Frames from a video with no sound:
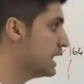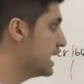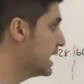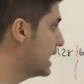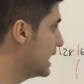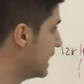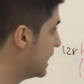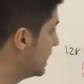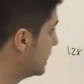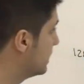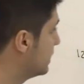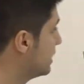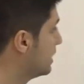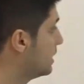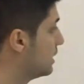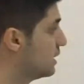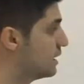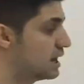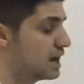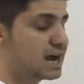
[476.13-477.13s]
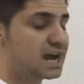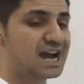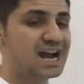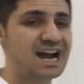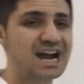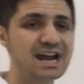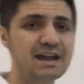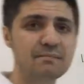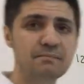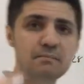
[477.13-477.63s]
And
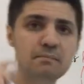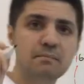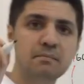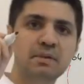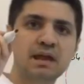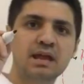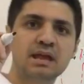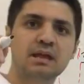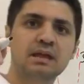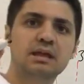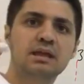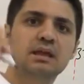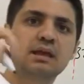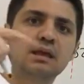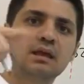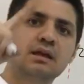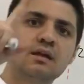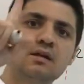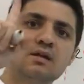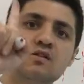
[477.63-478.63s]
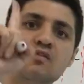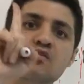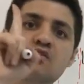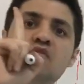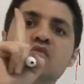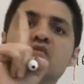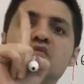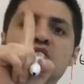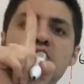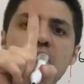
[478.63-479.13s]
I'm making
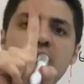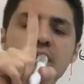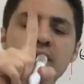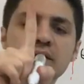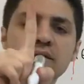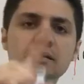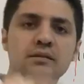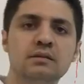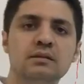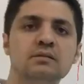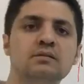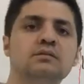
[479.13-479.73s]
1